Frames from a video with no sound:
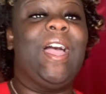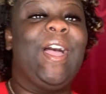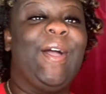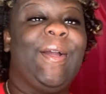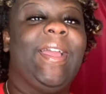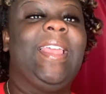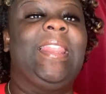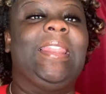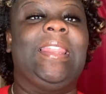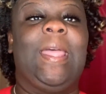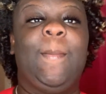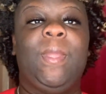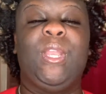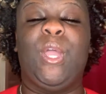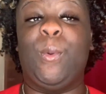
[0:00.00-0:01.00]
All right,
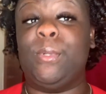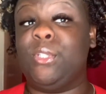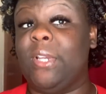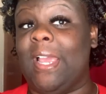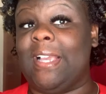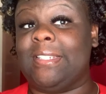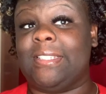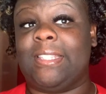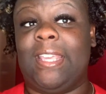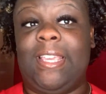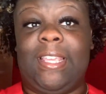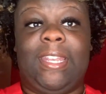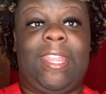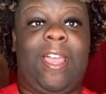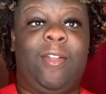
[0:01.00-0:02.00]
let me know what you guys
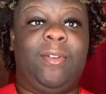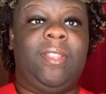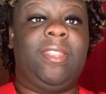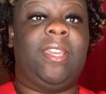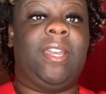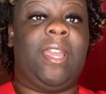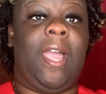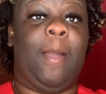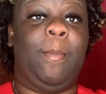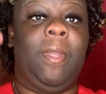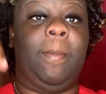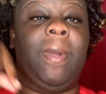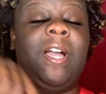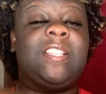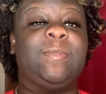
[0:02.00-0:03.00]
think down in the comment
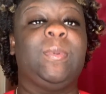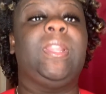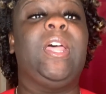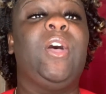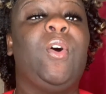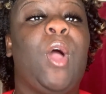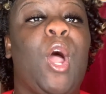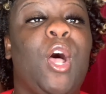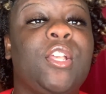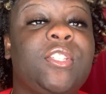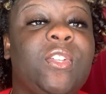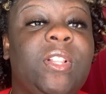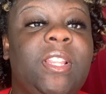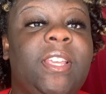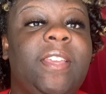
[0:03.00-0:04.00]
box below.
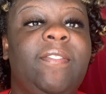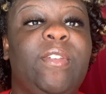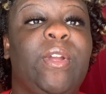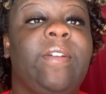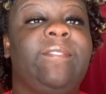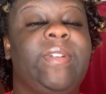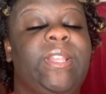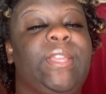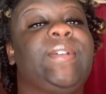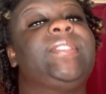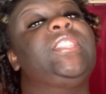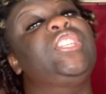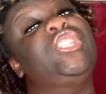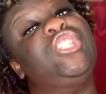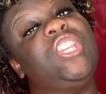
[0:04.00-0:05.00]
Also, leave your video
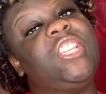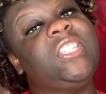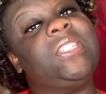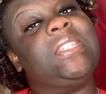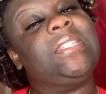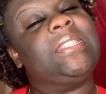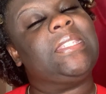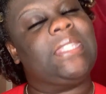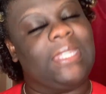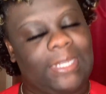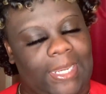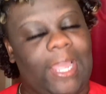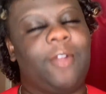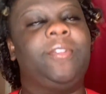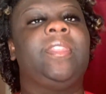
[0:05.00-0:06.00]
suggestions
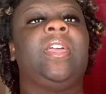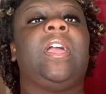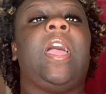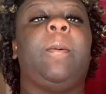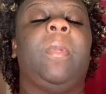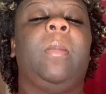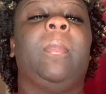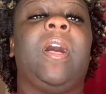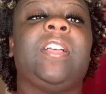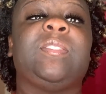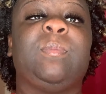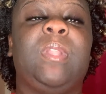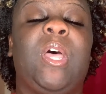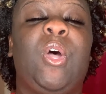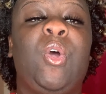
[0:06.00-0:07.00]
down in the comment box
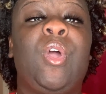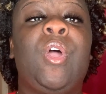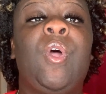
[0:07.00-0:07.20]
below.